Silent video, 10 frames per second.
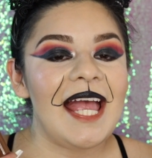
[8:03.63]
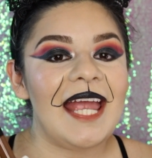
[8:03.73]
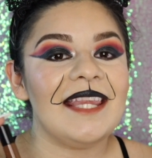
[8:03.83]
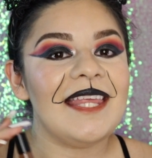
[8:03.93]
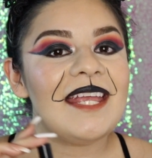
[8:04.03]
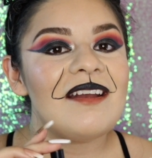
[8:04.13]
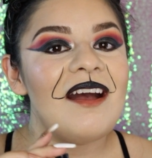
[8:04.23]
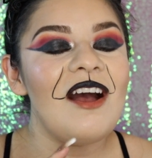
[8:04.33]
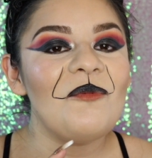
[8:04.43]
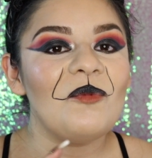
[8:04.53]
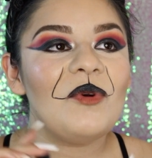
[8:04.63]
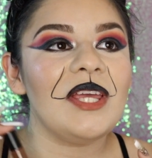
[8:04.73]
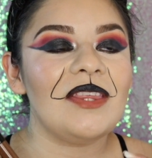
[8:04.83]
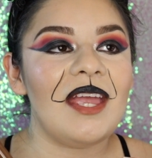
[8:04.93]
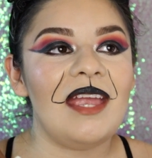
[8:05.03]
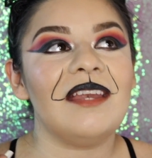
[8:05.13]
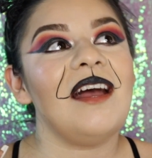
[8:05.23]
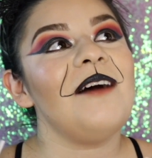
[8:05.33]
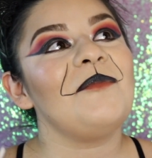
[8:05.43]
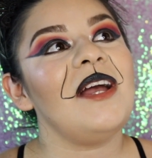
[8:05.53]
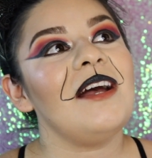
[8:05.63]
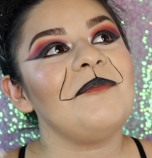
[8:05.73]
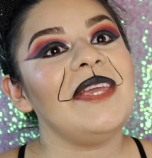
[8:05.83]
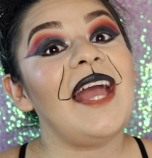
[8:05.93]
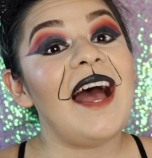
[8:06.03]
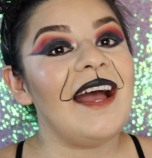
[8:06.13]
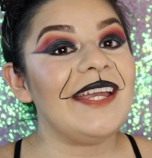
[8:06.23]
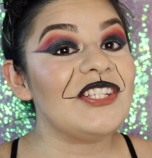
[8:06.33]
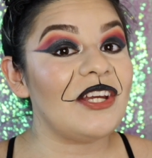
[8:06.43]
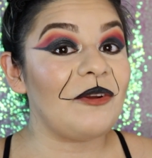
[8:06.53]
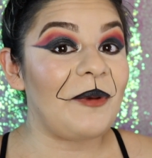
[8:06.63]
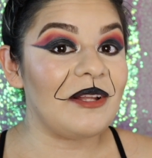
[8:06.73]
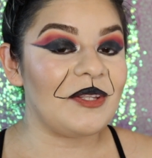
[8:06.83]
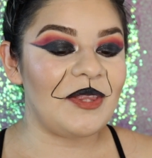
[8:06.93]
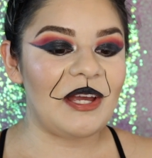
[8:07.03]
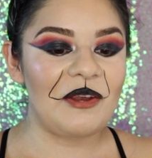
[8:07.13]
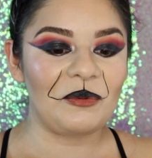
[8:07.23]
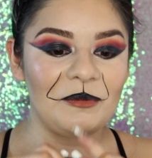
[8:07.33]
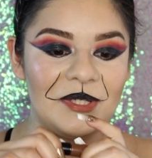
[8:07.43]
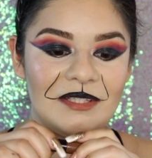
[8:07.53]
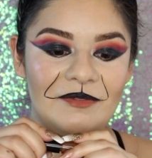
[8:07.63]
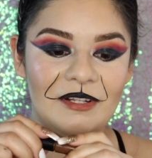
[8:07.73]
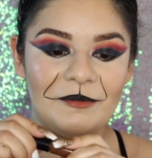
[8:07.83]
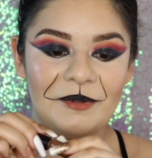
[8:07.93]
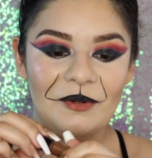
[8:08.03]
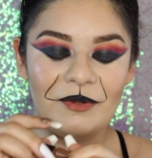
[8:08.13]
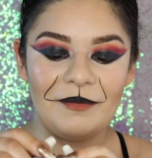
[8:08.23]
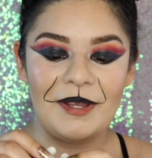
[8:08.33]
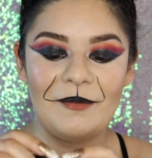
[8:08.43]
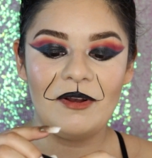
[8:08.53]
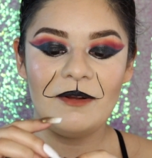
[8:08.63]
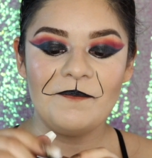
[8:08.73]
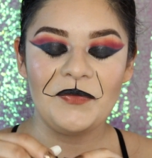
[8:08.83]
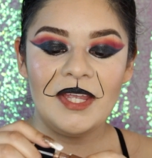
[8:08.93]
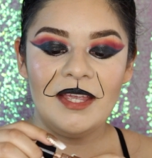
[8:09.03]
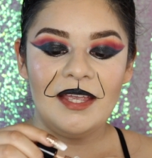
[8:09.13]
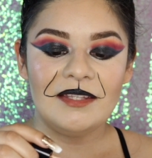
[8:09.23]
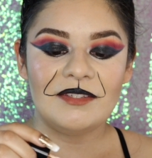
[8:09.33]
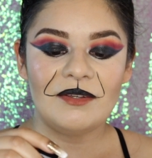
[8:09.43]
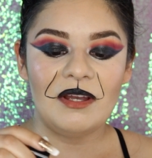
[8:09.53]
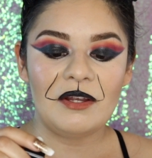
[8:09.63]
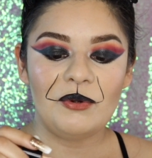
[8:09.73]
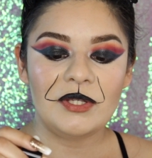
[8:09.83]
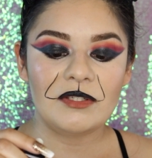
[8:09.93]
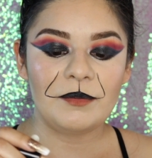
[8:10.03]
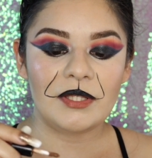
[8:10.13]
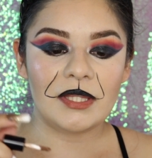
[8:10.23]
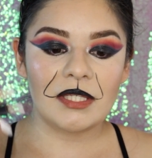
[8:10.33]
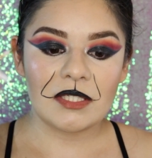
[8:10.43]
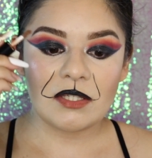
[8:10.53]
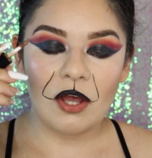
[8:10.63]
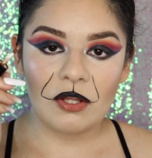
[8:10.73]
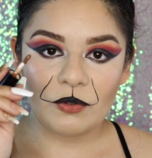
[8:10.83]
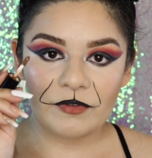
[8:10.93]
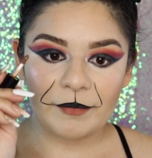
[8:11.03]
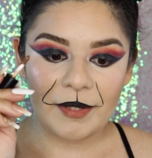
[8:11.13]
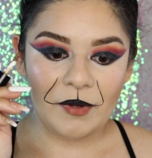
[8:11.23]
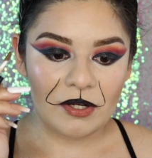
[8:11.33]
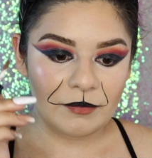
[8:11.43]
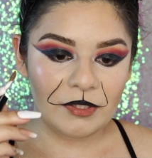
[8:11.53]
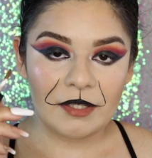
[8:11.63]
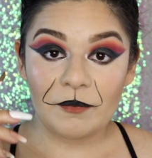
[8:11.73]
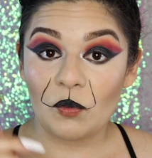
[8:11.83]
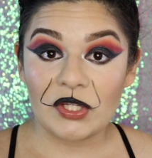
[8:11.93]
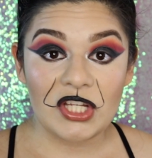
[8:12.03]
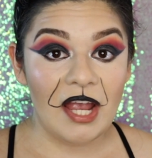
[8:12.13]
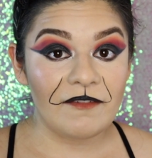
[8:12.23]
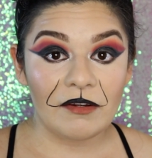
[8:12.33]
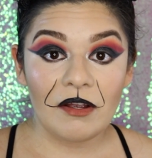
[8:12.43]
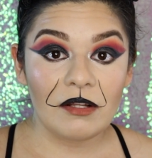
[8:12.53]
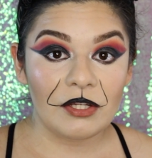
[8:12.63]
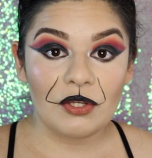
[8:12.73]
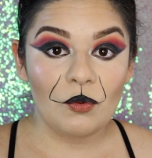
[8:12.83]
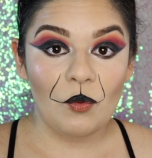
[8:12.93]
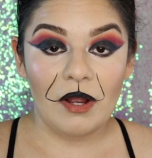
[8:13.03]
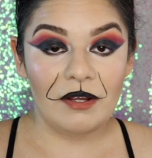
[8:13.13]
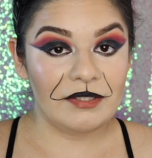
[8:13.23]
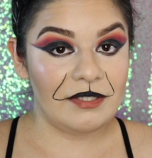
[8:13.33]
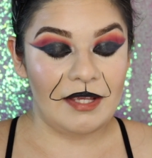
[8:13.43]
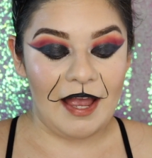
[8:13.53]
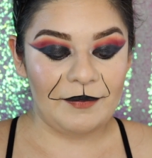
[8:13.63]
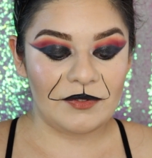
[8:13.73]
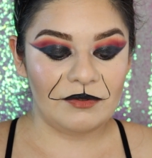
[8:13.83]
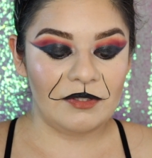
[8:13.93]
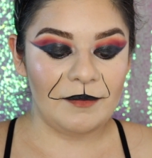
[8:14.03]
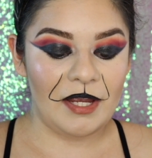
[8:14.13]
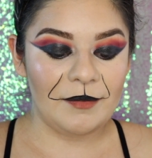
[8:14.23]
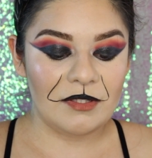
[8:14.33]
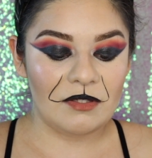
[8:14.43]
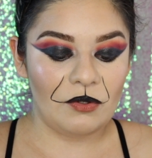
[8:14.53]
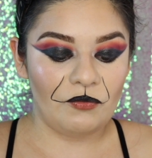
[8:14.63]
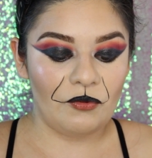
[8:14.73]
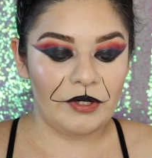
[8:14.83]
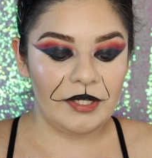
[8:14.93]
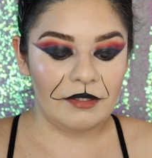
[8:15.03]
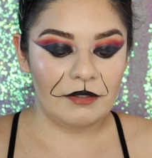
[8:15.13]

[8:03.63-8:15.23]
And they come with an upcoming eyeshadow palette that I will be developing with my mom. So I'm going to put this all over my bottom lip, whichever color you want, absolutely by means go for it.